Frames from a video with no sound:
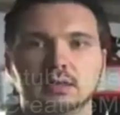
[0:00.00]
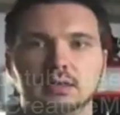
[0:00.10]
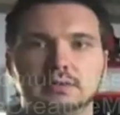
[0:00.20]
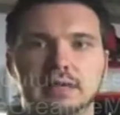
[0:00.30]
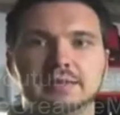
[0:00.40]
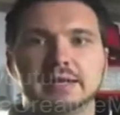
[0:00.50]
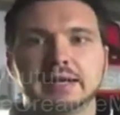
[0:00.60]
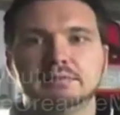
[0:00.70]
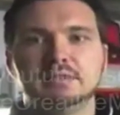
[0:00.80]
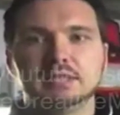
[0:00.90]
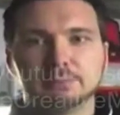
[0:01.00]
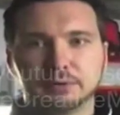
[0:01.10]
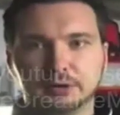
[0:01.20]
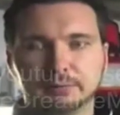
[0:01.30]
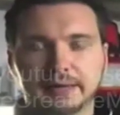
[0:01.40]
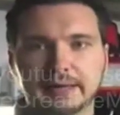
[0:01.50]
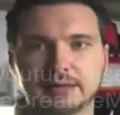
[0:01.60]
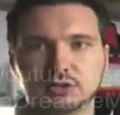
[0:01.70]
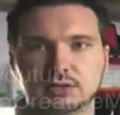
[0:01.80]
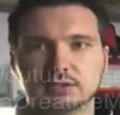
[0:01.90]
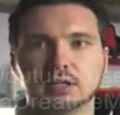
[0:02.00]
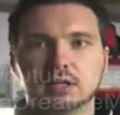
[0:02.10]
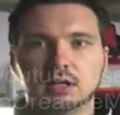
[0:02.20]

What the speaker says: Now that I have deburred my edges,